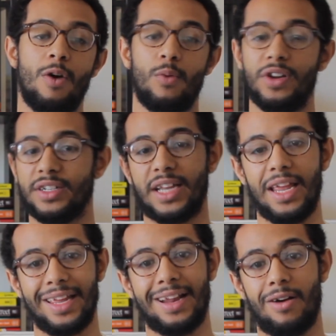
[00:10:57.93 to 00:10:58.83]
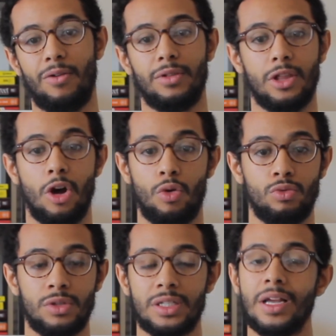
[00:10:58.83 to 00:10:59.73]
When you're taking out
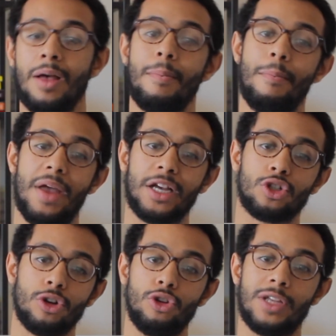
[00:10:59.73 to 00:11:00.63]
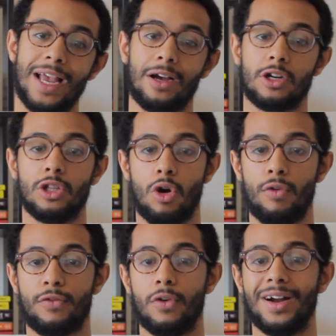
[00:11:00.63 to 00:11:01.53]
loans, make sure you take out a
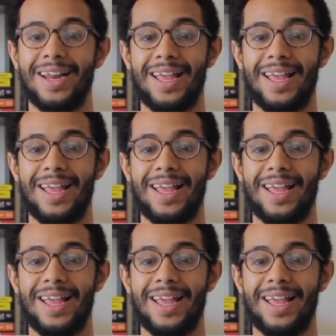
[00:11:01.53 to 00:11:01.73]
loan for an